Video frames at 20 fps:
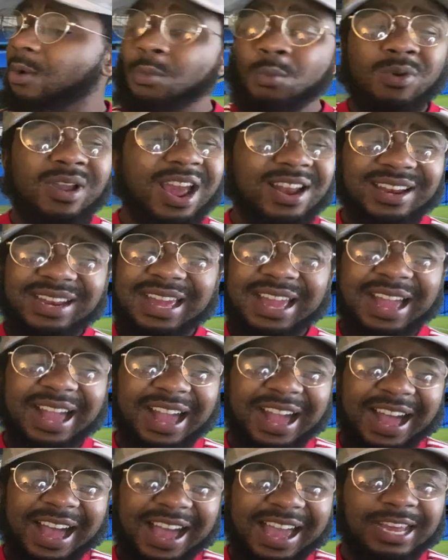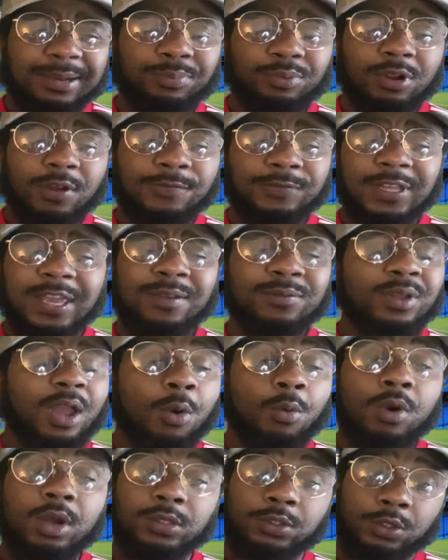Where do they hide,
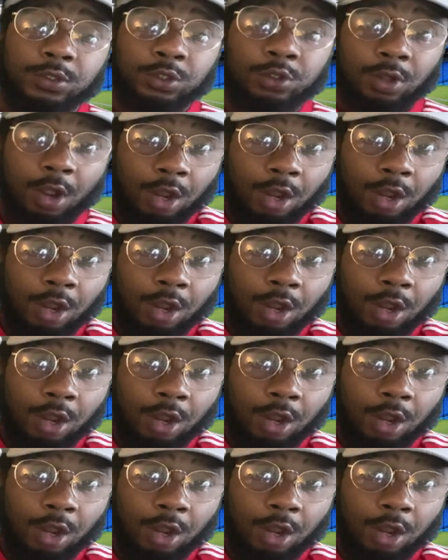bruv?